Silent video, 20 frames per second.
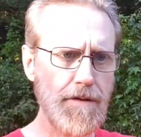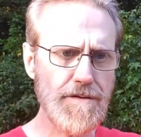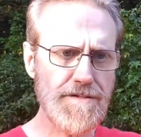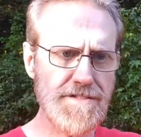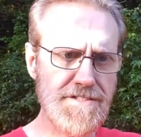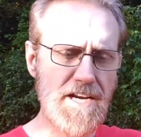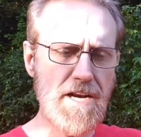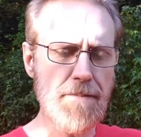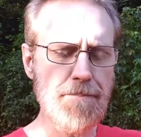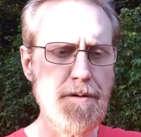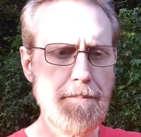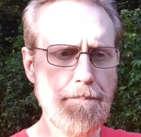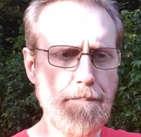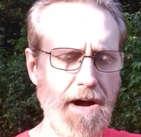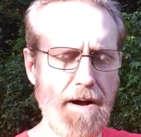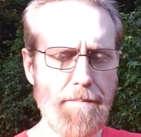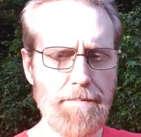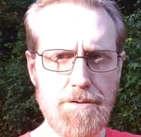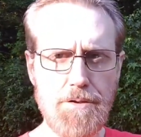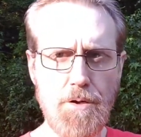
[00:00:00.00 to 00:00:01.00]
set up your
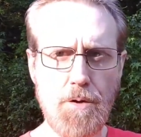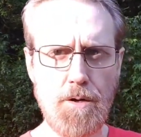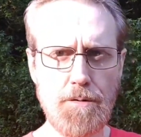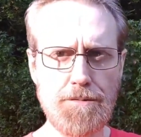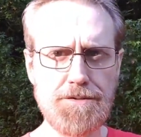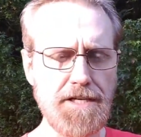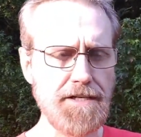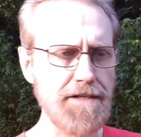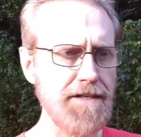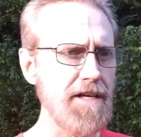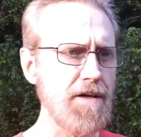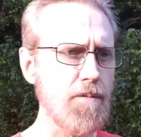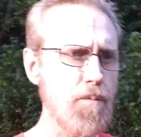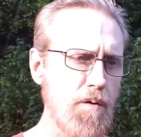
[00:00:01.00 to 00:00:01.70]
Pomodoro technique.